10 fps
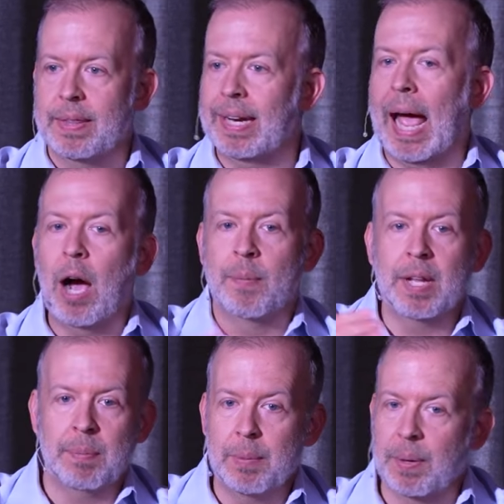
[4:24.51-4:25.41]
than how
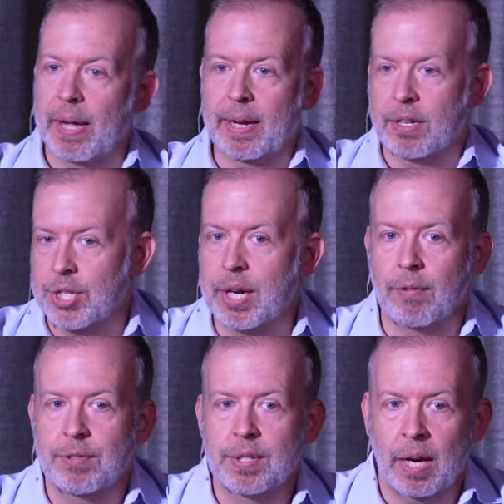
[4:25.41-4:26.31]
many people I can
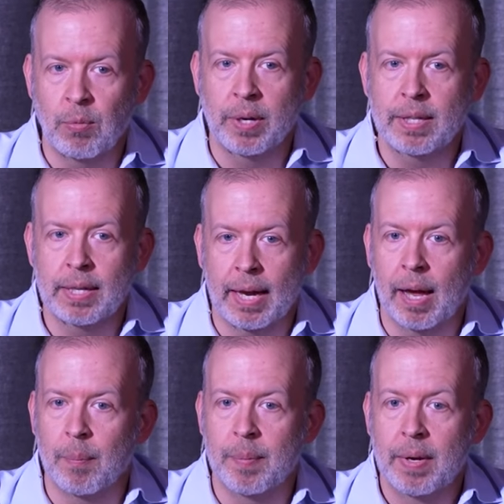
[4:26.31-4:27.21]
shift. I really
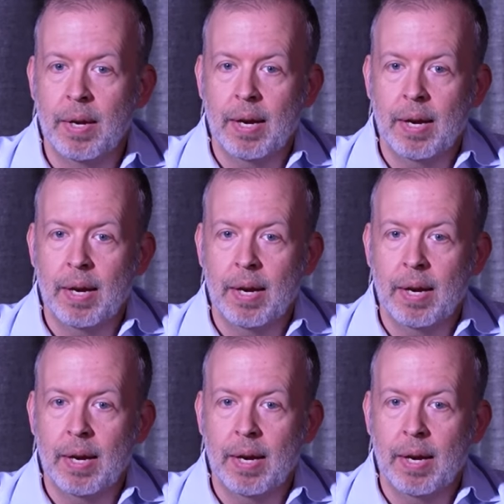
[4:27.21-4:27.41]
am.